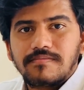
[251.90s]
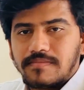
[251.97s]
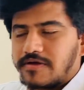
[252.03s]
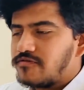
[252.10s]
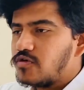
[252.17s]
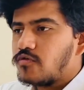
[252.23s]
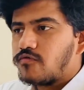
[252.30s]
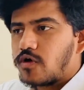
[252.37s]

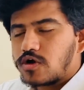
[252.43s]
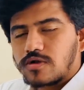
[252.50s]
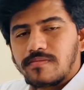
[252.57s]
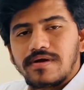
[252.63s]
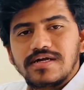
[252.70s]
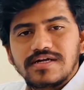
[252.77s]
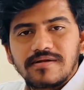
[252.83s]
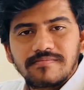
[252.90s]
if you want to
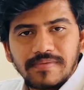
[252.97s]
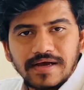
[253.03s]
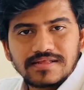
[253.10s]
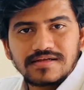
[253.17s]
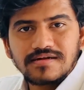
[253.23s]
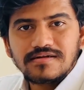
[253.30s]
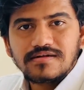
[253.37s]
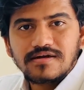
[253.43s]
build it in
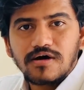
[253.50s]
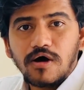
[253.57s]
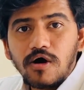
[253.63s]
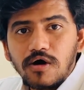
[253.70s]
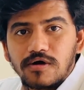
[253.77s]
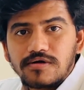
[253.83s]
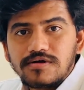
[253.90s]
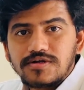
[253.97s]
Python
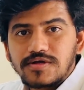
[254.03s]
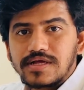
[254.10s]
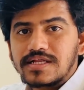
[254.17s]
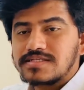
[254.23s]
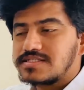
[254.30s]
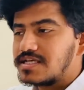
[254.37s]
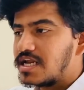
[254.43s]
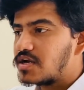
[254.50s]
or you
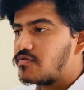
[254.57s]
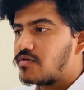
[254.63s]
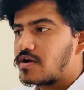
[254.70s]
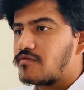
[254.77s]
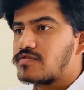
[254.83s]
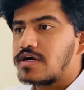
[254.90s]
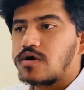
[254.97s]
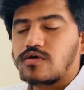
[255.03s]
can select one
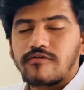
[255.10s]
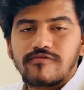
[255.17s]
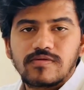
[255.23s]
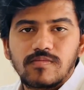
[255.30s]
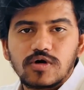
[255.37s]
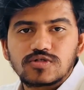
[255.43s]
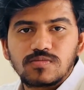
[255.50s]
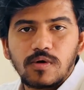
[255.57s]
of the out of the
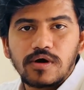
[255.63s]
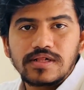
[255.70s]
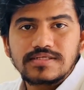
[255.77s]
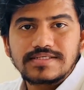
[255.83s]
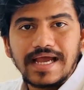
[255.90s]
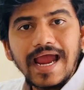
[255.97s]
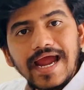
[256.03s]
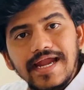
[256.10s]
box models
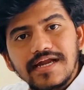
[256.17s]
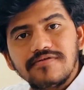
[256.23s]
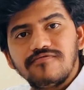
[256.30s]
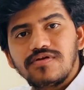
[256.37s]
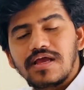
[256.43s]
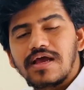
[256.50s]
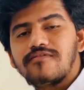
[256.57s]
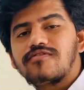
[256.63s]
and
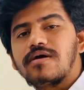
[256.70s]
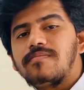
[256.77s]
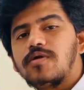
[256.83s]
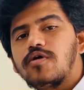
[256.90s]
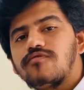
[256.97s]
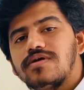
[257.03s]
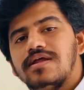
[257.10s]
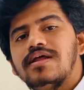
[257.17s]
we have couple
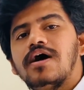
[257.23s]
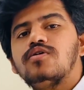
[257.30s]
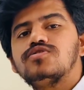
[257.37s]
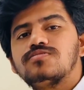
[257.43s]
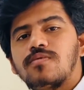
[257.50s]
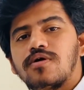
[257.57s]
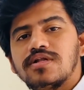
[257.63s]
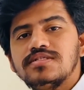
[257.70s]
of
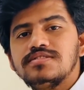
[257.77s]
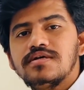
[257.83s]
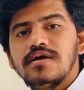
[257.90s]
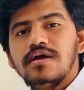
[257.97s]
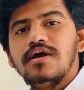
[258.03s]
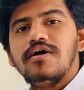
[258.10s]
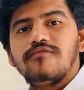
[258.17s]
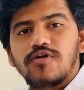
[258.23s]
in-house models
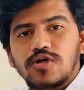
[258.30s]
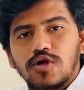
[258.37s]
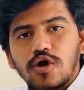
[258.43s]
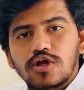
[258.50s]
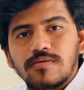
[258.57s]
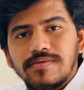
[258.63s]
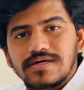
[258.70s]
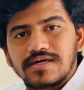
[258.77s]
for
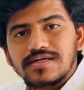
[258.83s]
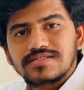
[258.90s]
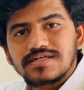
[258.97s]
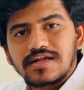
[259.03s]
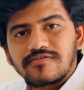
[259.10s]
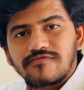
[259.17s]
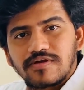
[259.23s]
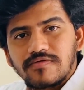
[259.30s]
document
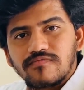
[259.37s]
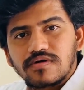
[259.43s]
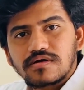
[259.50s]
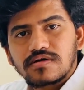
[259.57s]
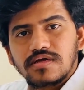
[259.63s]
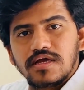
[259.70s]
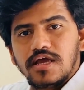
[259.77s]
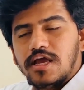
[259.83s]
understanding framework.
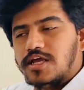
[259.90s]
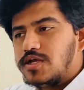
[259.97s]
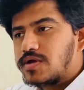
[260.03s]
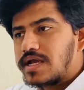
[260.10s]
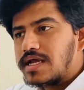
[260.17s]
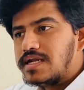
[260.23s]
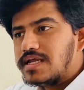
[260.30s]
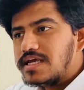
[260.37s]
You
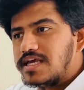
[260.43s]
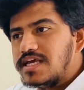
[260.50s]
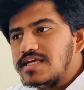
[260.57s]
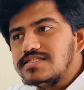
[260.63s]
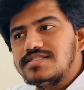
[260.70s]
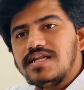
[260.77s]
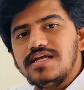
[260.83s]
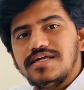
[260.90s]
can
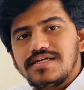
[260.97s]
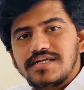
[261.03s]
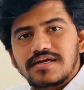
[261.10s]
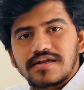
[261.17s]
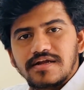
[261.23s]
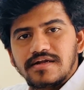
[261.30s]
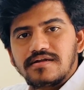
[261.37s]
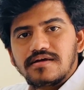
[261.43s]
easily
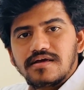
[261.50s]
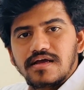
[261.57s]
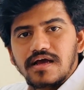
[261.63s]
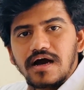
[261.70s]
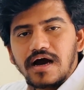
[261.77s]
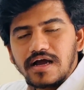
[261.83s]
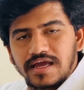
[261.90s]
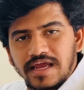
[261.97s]
integrate
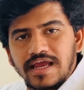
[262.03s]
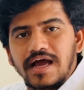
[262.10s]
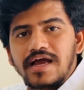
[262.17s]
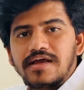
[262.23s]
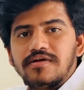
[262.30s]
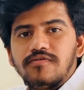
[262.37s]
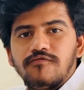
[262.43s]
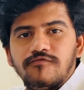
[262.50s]

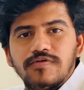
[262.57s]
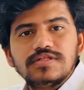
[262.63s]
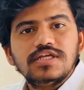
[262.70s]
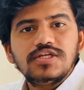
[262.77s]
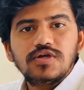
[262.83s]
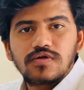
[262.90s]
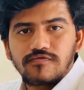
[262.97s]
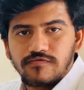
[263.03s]
AI
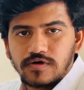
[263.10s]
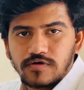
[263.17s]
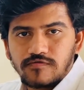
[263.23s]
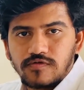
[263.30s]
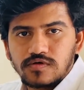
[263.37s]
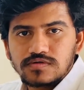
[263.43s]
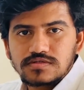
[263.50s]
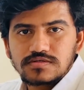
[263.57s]
within your
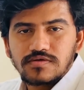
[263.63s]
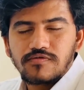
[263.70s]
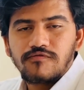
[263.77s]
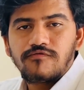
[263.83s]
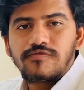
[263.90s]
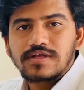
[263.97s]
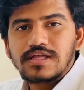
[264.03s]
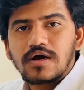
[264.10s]
workflows
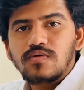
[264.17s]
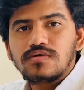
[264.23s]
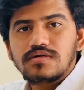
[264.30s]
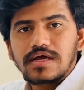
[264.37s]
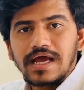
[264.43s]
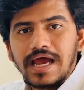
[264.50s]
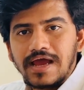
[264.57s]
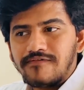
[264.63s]
without
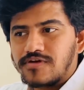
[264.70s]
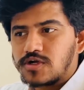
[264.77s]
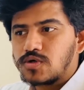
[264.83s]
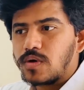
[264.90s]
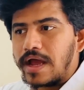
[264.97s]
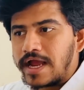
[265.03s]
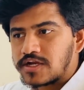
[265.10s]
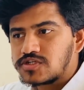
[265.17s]
having
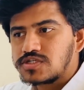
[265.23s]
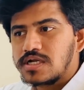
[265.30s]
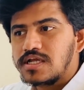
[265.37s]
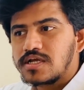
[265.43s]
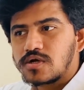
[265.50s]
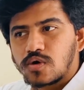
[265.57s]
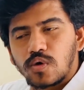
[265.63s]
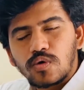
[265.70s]
to actually
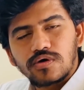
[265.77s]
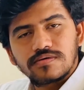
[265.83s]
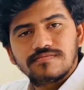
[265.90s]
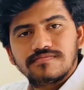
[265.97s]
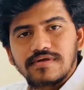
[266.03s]
code